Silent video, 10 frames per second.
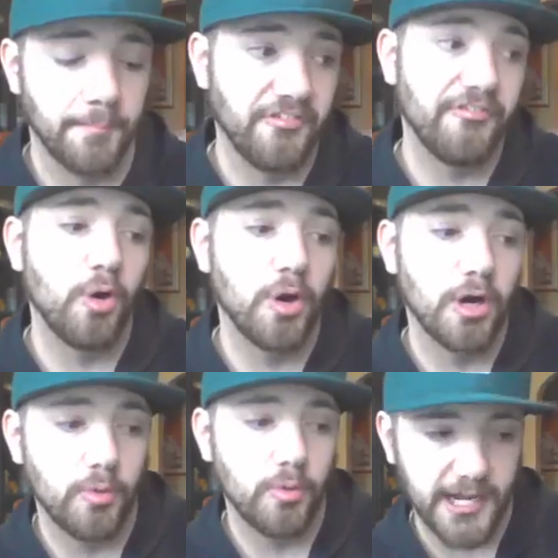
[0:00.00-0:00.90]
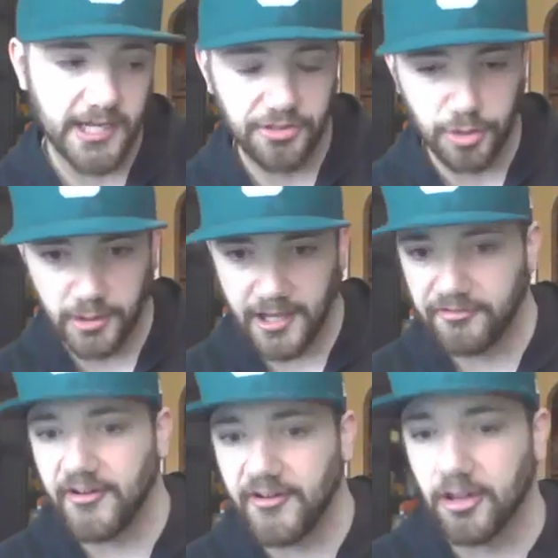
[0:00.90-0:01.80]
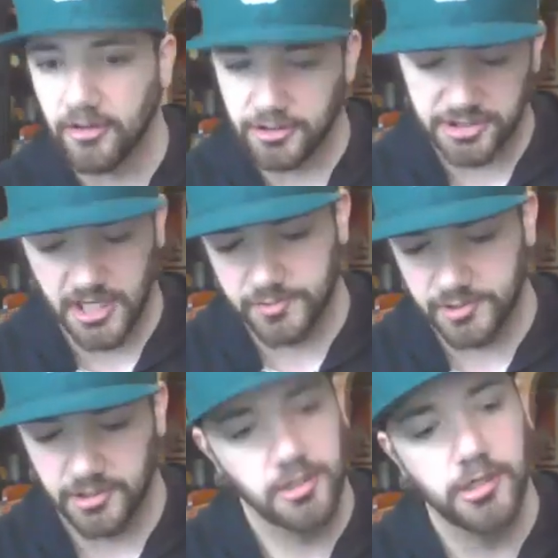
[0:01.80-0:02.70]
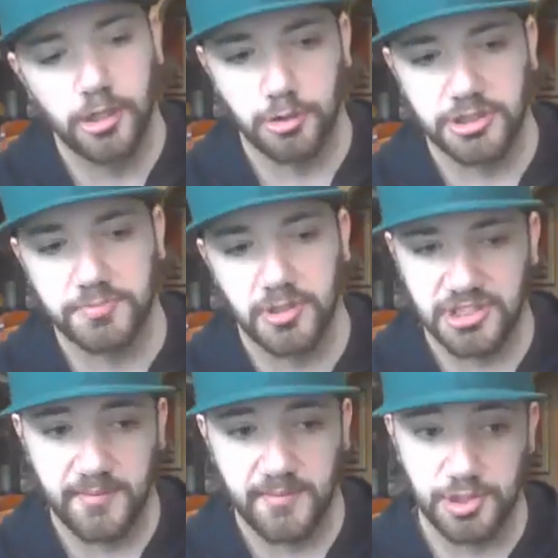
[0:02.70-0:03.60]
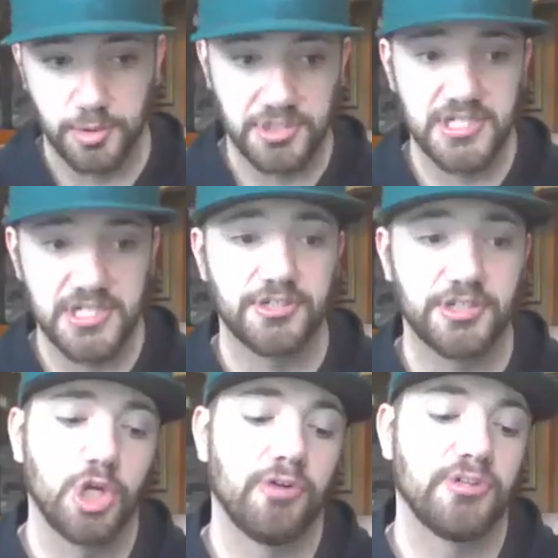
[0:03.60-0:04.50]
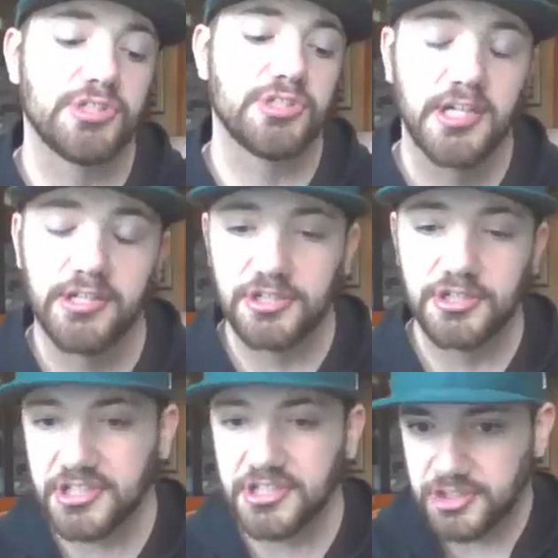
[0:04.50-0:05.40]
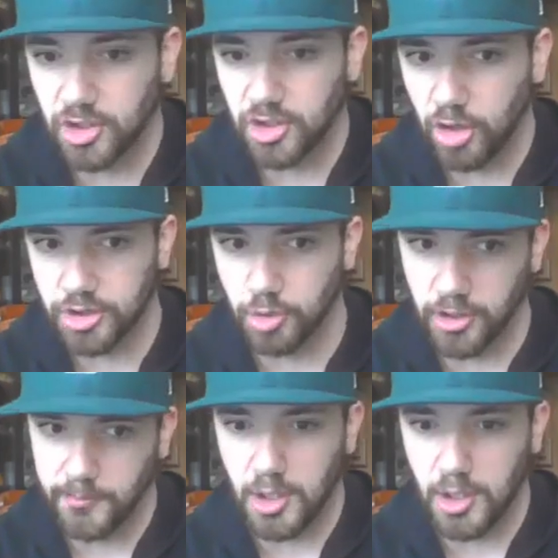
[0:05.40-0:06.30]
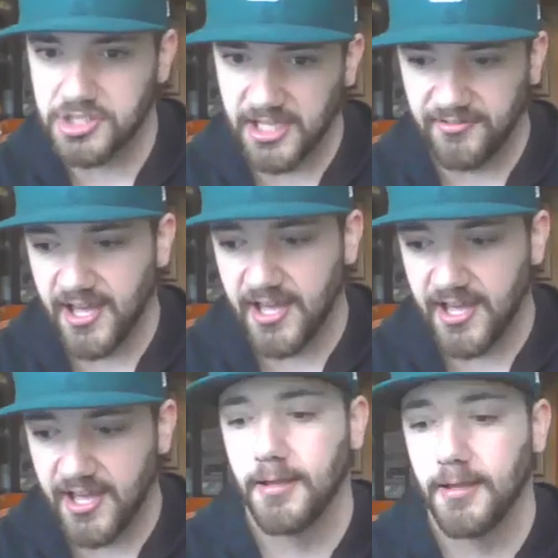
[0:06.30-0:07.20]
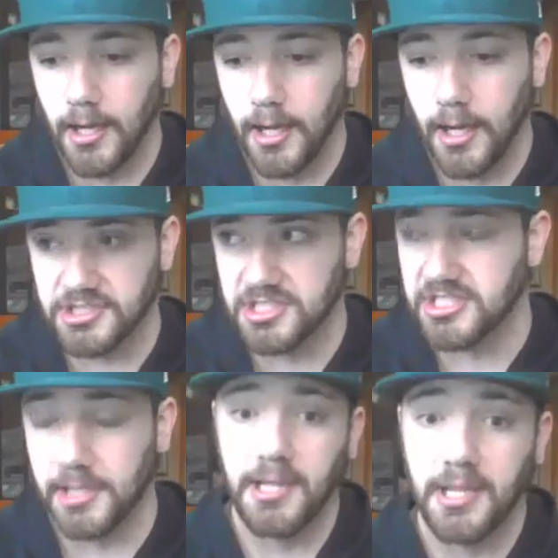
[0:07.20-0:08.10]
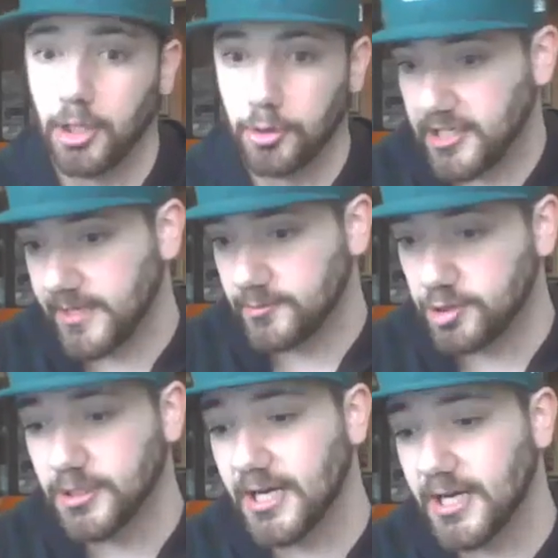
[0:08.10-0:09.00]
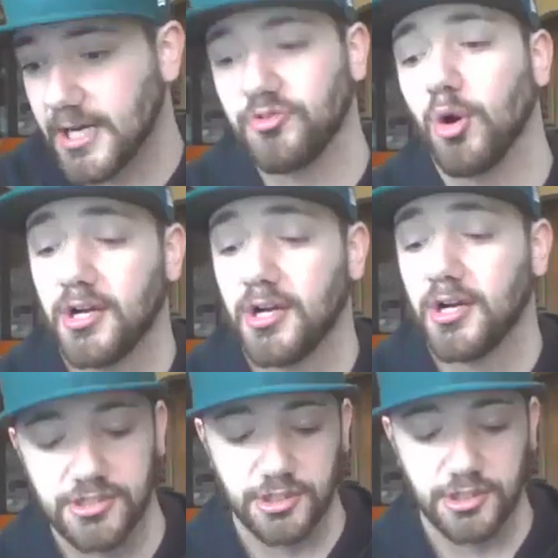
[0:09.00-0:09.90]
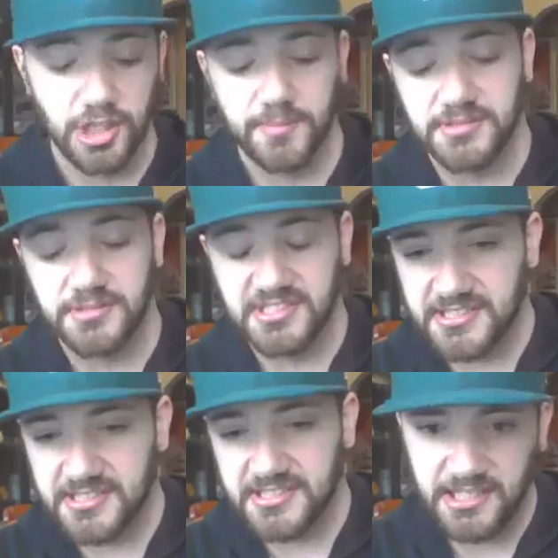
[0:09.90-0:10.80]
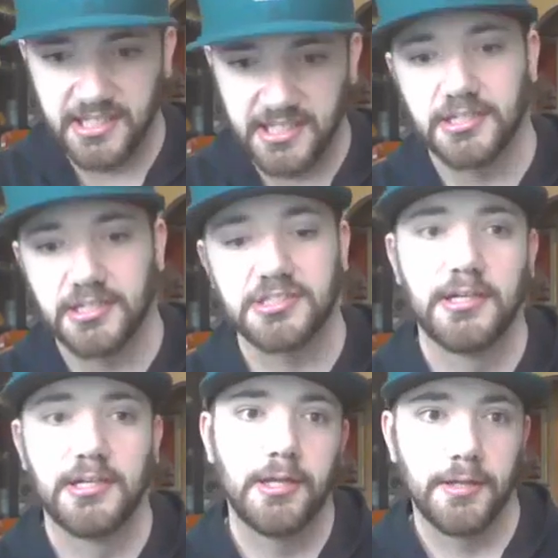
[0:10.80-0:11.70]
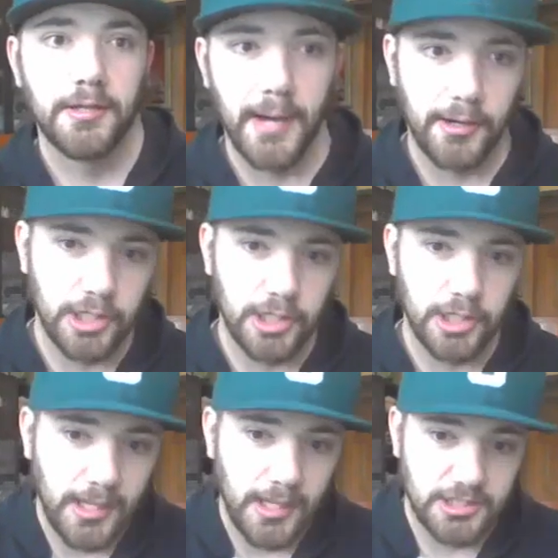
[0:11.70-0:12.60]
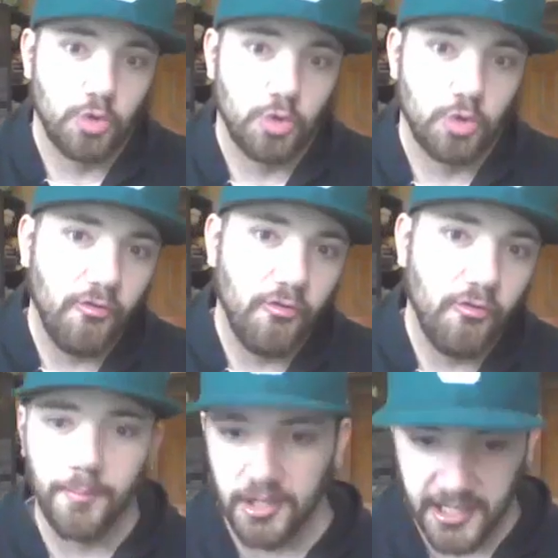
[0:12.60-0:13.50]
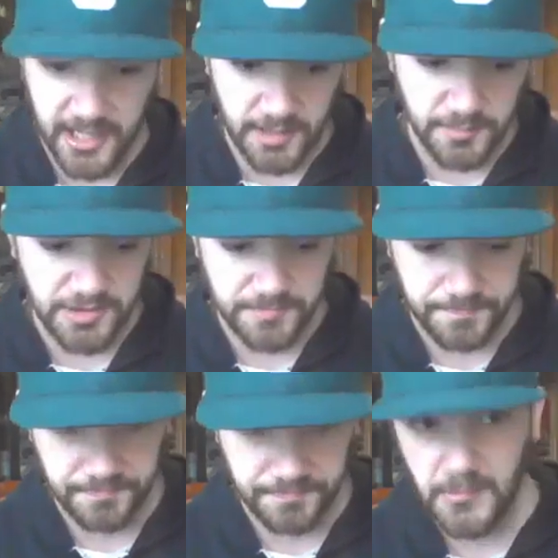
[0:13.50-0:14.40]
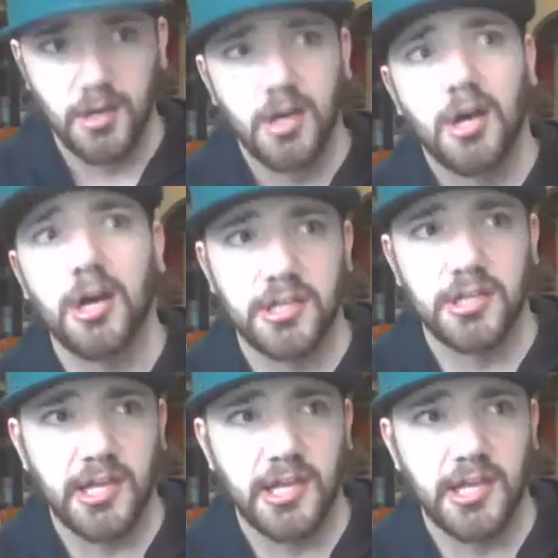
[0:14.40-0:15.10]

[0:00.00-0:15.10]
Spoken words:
I saw a stat before Rocky threw that final interception, which pushed MSU to 7 turnovers. Their 6 turnovers were the most that they've had since they played Notre Dame in 2004. So you're talking about 16 years, about what, like 12 football games